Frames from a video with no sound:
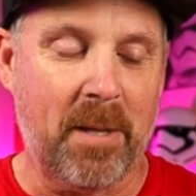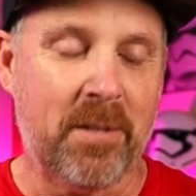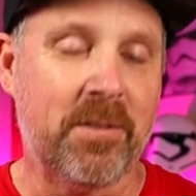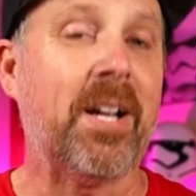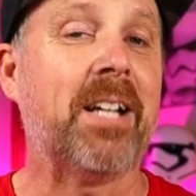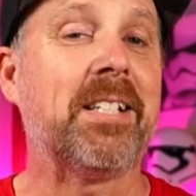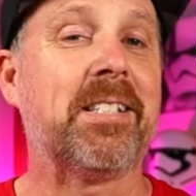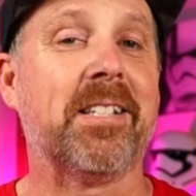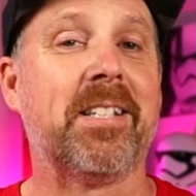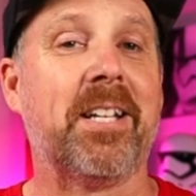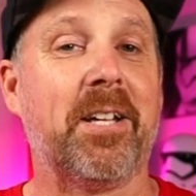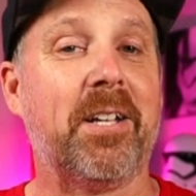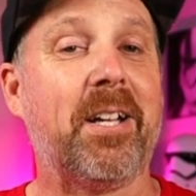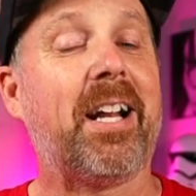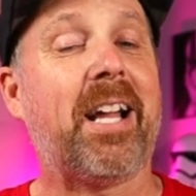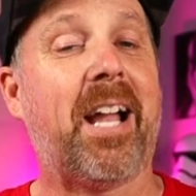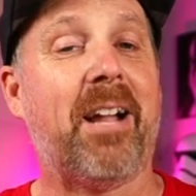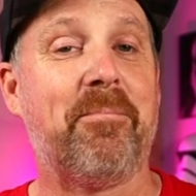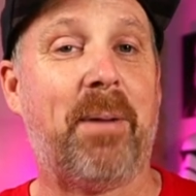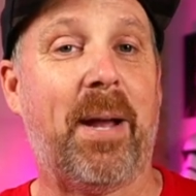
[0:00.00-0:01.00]
So that's the thing, you
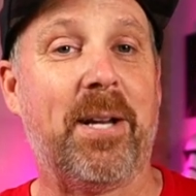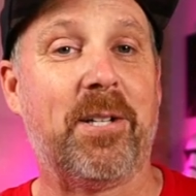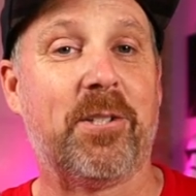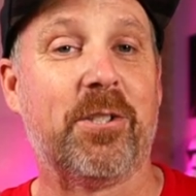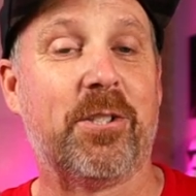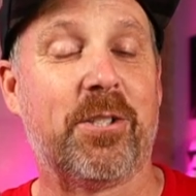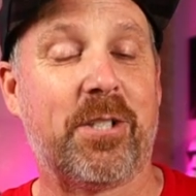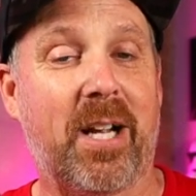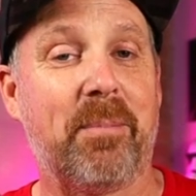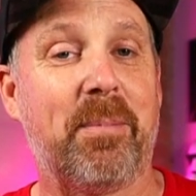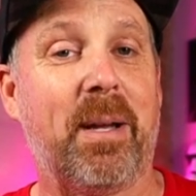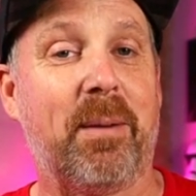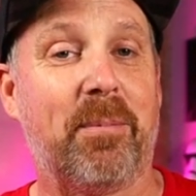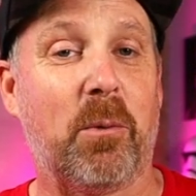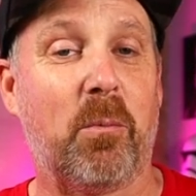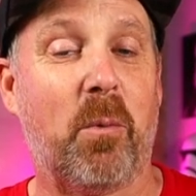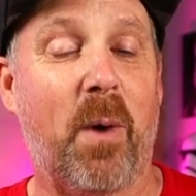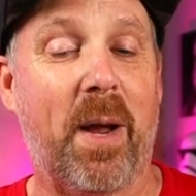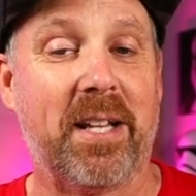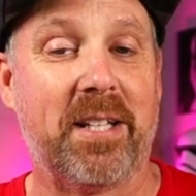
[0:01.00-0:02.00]
gotta have patience, you gotta be able
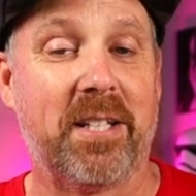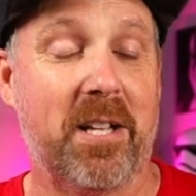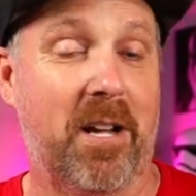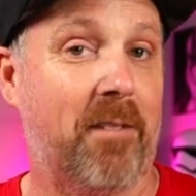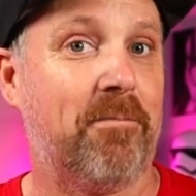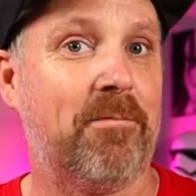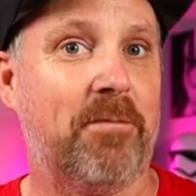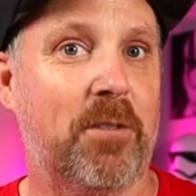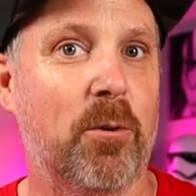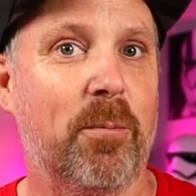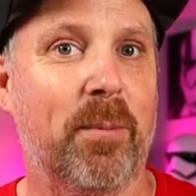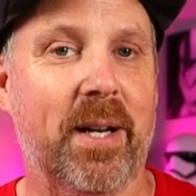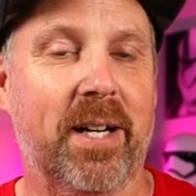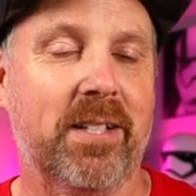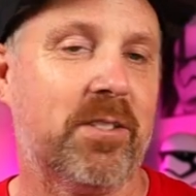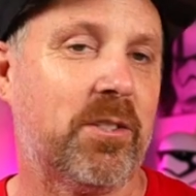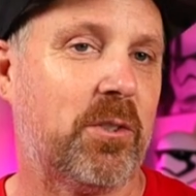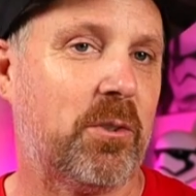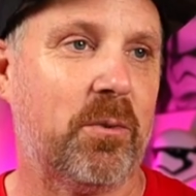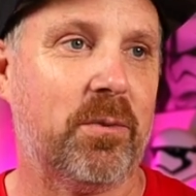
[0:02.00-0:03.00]
to wait a few
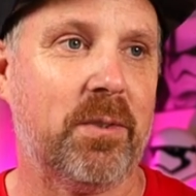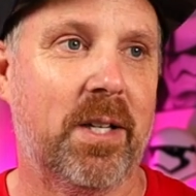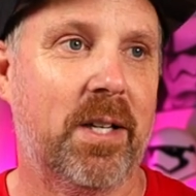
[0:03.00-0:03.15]
minutes,